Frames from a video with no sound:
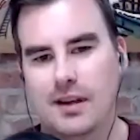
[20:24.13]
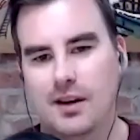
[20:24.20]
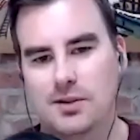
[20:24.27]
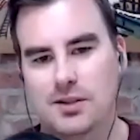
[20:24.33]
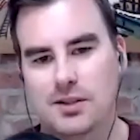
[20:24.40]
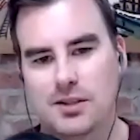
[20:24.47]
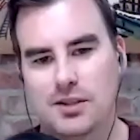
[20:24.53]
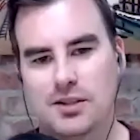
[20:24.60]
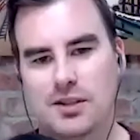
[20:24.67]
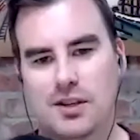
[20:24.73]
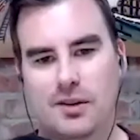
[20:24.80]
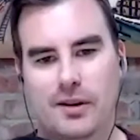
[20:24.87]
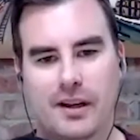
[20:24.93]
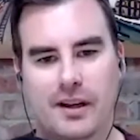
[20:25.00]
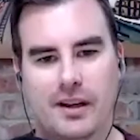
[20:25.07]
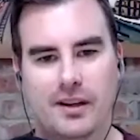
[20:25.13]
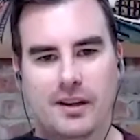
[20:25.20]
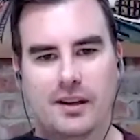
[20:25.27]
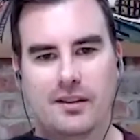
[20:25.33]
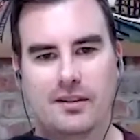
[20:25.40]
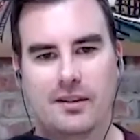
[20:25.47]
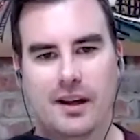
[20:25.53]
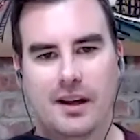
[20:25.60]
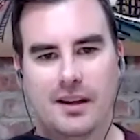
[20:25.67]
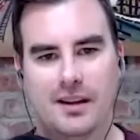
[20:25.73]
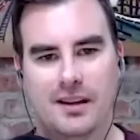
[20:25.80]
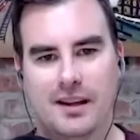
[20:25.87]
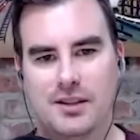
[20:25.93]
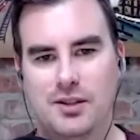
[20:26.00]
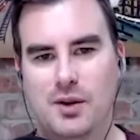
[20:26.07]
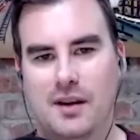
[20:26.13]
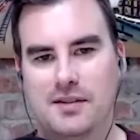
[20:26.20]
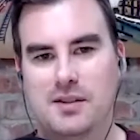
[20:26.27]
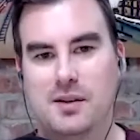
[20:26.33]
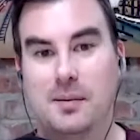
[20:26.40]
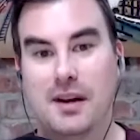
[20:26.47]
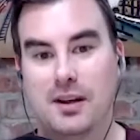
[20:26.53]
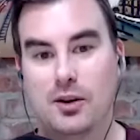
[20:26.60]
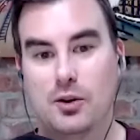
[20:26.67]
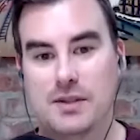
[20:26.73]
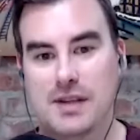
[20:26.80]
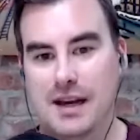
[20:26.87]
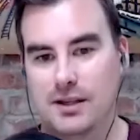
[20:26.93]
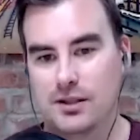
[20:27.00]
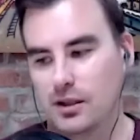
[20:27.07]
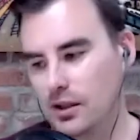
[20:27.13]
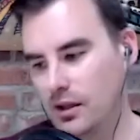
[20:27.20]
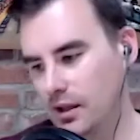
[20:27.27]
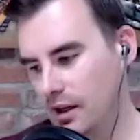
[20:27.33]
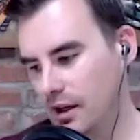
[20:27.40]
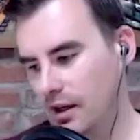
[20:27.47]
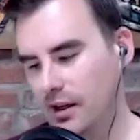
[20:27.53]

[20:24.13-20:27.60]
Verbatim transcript: else is just theory, right? Unless you have somebody who's actually,